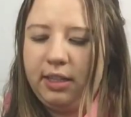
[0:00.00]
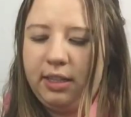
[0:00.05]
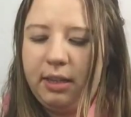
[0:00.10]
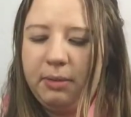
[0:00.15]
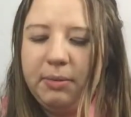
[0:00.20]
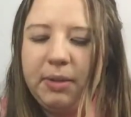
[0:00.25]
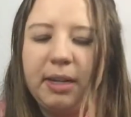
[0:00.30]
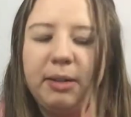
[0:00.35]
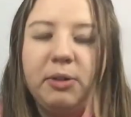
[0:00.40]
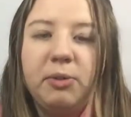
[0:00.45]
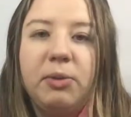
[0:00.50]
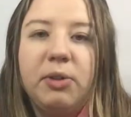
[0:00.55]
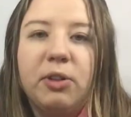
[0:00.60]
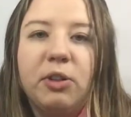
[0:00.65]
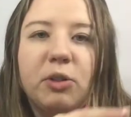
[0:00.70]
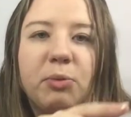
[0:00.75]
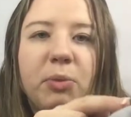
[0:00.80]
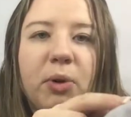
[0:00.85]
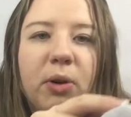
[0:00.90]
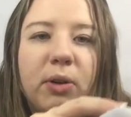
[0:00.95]
Sometimes when
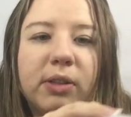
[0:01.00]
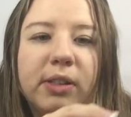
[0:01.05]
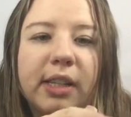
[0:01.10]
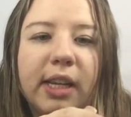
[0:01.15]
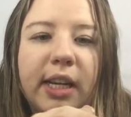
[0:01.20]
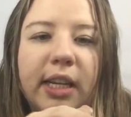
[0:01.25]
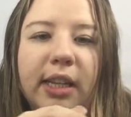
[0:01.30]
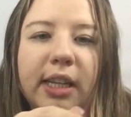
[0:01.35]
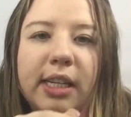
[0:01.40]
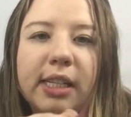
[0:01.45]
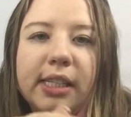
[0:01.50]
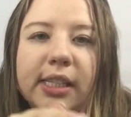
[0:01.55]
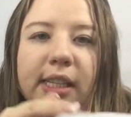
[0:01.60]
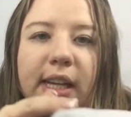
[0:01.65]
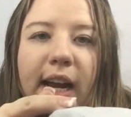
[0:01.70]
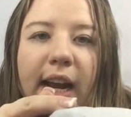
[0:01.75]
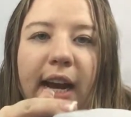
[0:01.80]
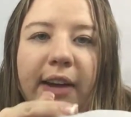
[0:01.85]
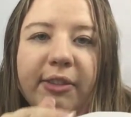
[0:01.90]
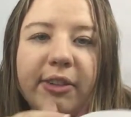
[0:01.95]
there's pulls like this,
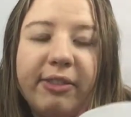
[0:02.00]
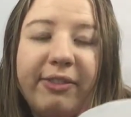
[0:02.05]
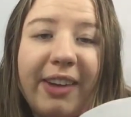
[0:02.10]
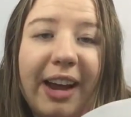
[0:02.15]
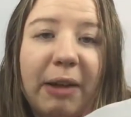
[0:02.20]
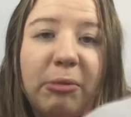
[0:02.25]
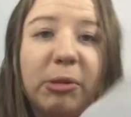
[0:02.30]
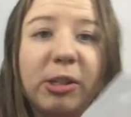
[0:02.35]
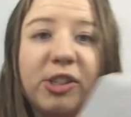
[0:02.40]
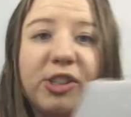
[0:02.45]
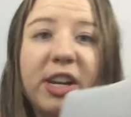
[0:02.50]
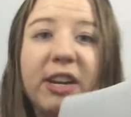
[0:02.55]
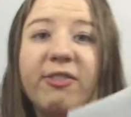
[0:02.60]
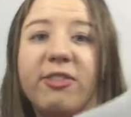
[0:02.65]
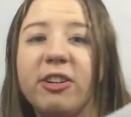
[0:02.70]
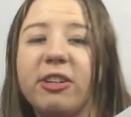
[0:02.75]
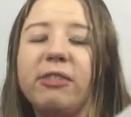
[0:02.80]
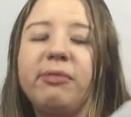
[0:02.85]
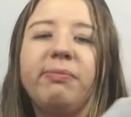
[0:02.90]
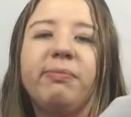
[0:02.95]
I have a fabric
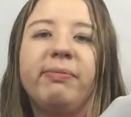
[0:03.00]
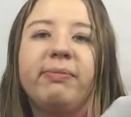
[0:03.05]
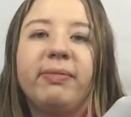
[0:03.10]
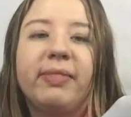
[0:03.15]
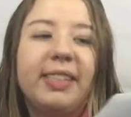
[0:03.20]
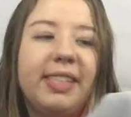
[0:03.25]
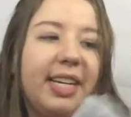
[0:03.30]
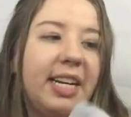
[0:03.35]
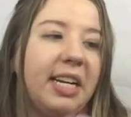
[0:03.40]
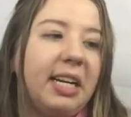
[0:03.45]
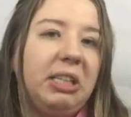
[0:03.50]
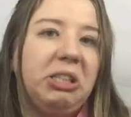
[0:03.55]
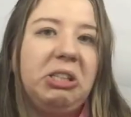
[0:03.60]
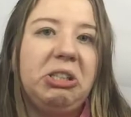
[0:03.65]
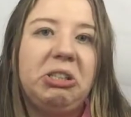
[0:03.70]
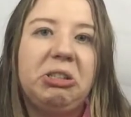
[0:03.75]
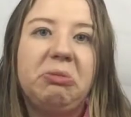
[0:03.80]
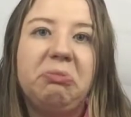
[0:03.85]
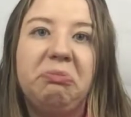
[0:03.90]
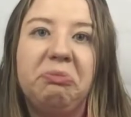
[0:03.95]
shaver and I
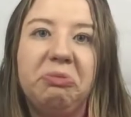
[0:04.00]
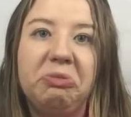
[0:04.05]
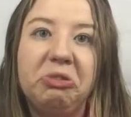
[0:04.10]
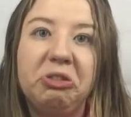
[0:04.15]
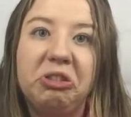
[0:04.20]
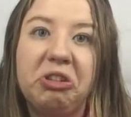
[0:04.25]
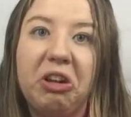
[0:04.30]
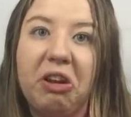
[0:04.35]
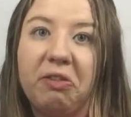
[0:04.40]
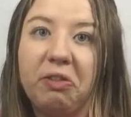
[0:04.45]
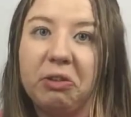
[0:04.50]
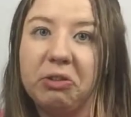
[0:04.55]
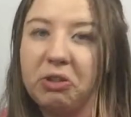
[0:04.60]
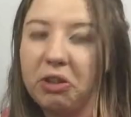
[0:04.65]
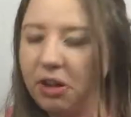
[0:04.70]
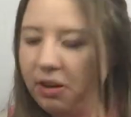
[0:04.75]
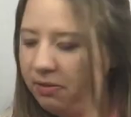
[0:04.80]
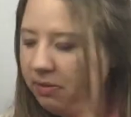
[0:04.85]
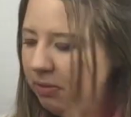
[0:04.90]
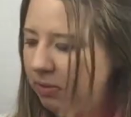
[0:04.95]
just shave those
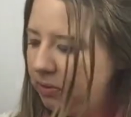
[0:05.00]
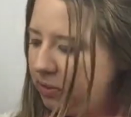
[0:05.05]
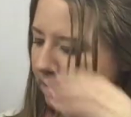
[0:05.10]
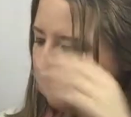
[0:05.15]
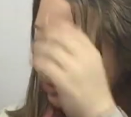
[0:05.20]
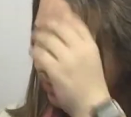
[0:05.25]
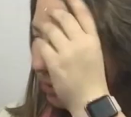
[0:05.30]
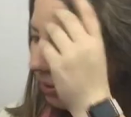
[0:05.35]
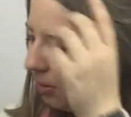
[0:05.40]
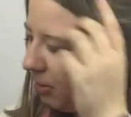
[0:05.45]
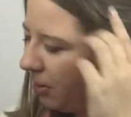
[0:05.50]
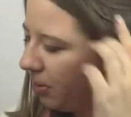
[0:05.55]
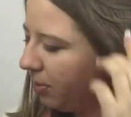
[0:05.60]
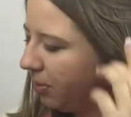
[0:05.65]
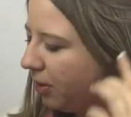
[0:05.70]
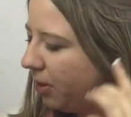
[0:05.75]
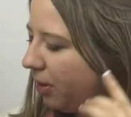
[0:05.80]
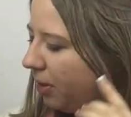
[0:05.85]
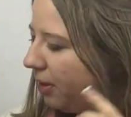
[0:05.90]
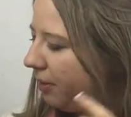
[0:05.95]
off. So those are always
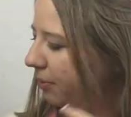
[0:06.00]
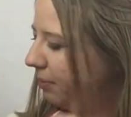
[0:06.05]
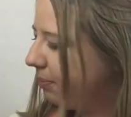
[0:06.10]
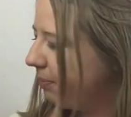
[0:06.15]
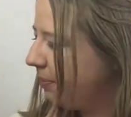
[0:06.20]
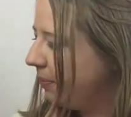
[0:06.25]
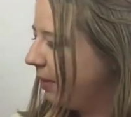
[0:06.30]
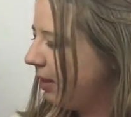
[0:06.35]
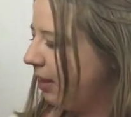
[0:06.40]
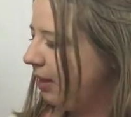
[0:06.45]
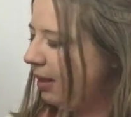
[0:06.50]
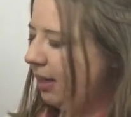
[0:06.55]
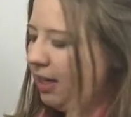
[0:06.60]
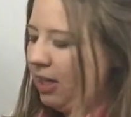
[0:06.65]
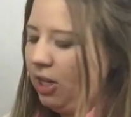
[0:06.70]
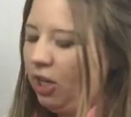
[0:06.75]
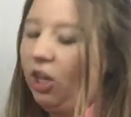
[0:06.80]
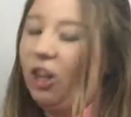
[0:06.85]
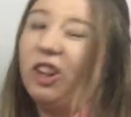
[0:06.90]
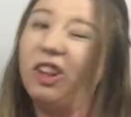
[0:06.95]
really good.
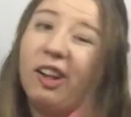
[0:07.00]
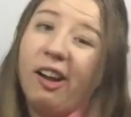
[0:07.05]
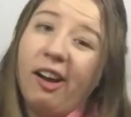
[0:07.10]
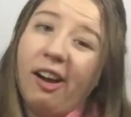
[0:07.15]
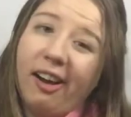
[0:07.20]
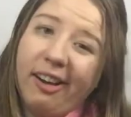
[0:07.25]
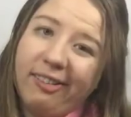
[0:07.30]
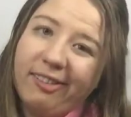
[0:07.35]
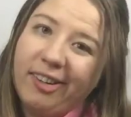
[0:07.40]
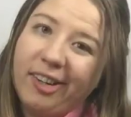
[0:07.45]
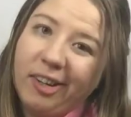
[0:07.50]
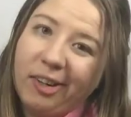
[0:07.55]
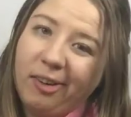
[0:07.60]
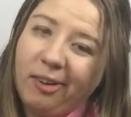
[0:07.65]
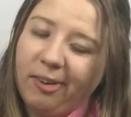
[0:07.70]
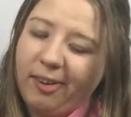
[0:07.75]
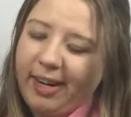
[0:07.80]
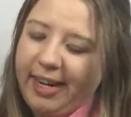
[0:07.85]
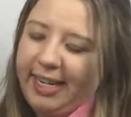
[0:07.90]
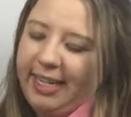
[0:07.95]
Loft,
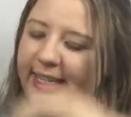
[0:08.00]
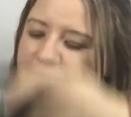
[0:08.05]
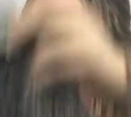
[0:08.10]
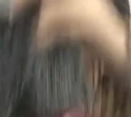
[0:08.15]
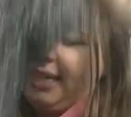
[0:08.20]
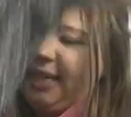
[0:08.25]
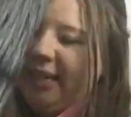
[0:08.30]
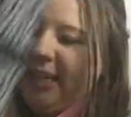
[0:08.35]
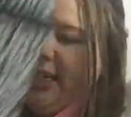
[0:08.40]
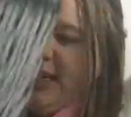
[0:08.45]
great.